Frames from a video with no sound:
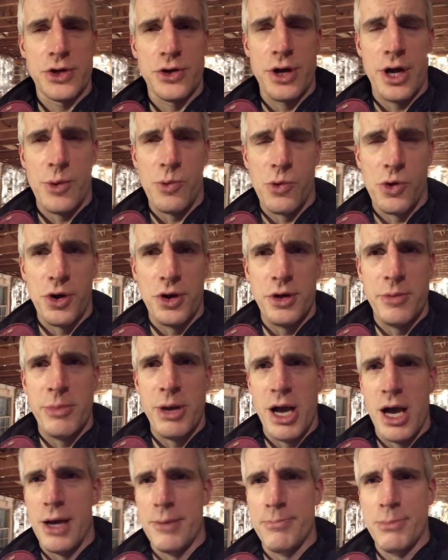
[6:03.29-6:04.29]
You're not worried
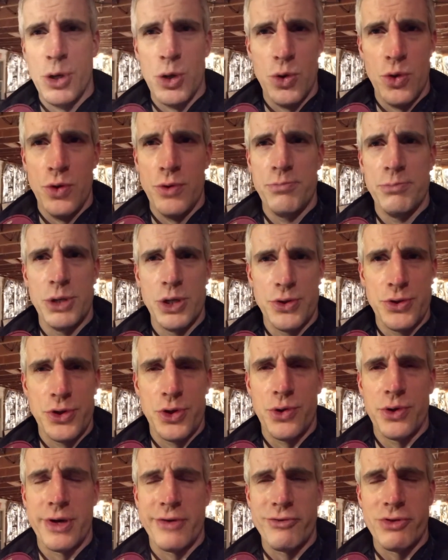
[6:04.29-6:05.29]
about mold,
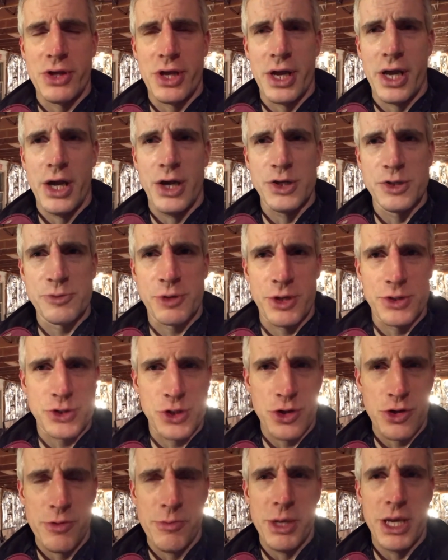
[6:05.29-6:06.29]
mildew, and everything else because
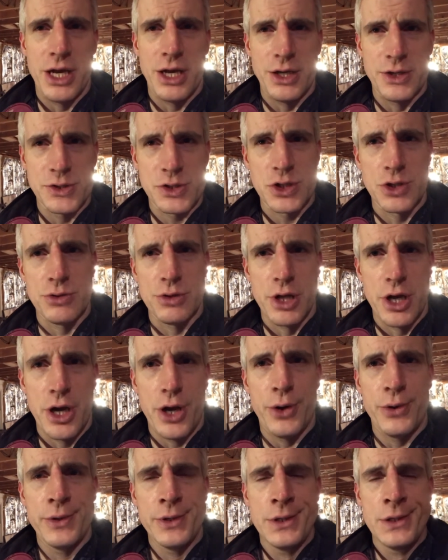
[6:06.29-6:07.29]
the humidity is too
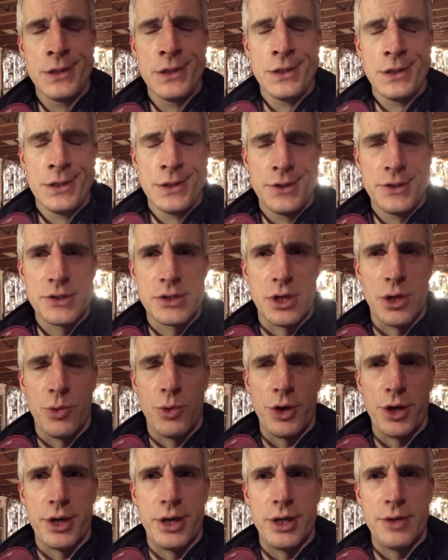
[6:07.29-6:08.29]
low. So
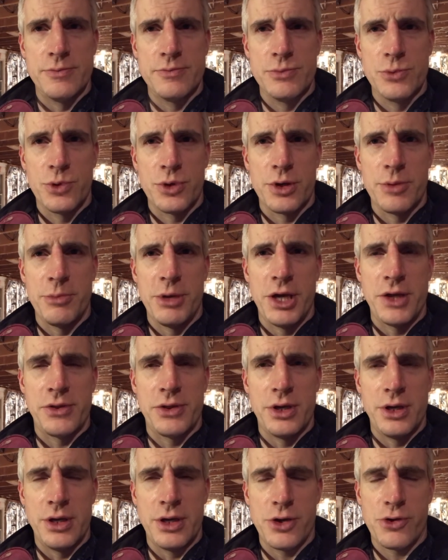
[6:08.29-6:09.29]
we're gonna make
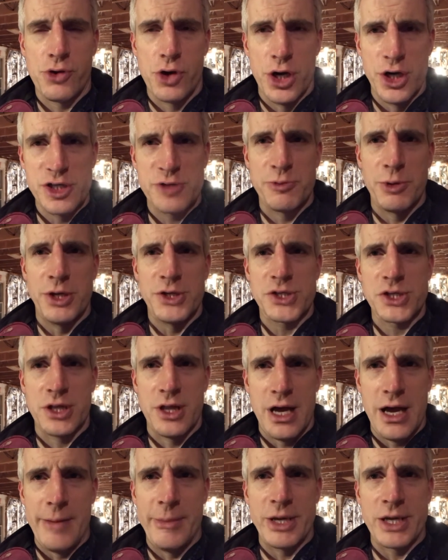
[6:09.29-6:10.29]
the crawl space
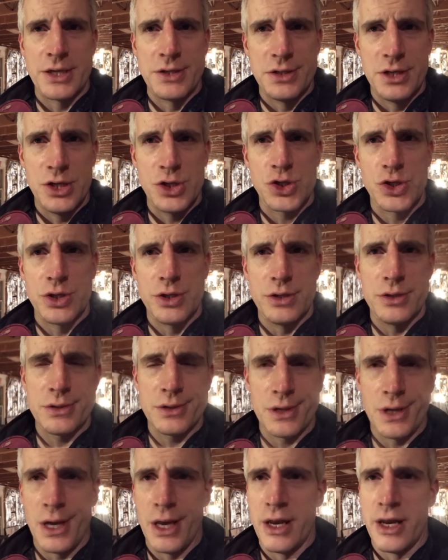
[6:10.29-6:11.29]
climate conditioned
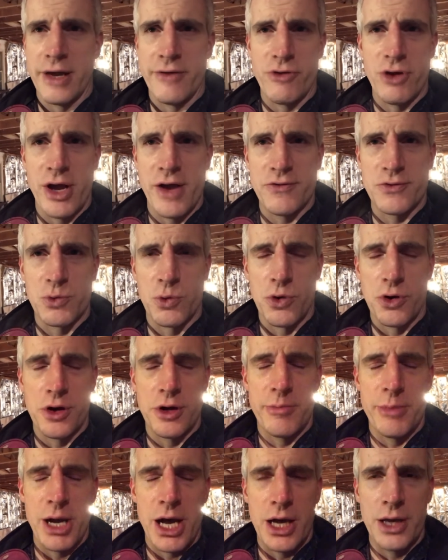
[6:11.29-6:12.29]
and never have to
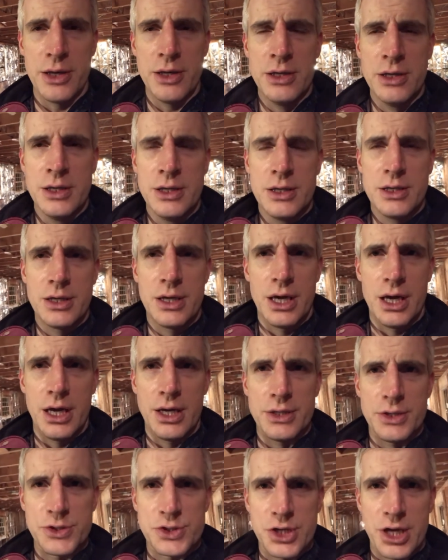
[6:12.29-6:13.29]
worry about
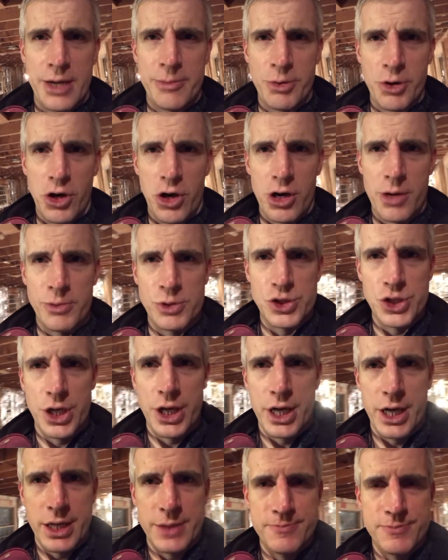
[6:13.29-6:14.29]
this type of garbage
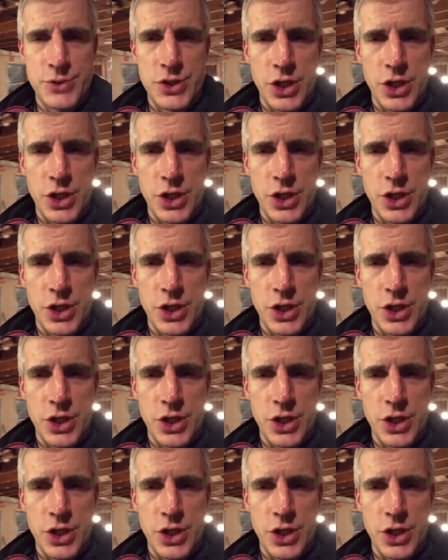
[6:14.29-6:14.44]
again.